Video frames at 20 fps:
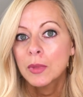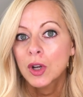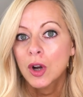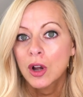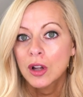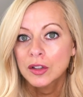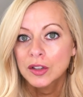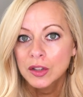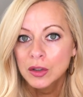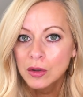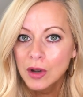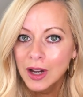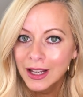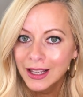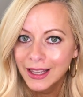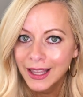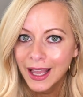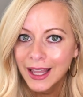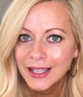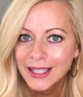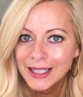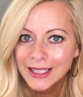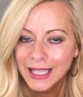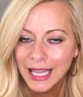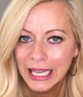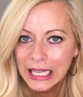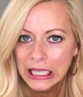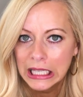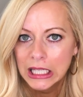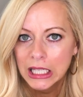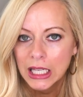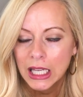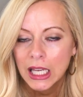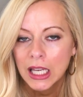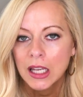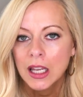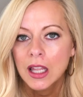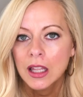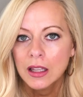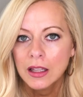but also again
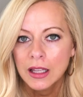tightening.